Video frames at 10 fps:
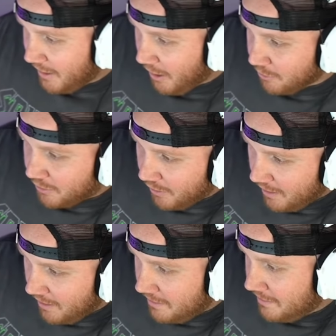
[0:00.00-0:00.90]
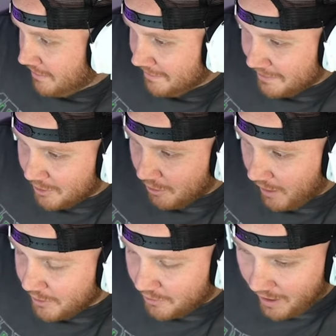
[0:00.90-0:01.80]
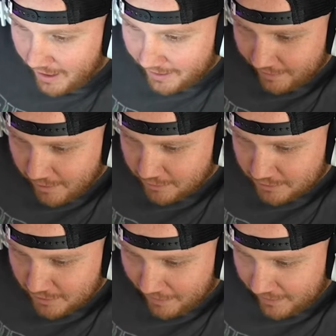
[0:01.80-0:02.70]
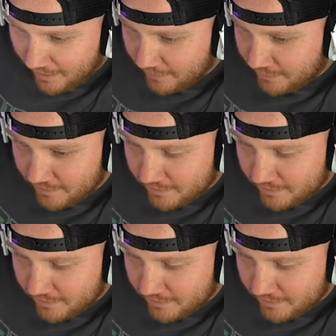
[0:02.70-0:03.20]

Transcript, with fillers: No, sir. It's the greatest tracking I've ever seen in my life.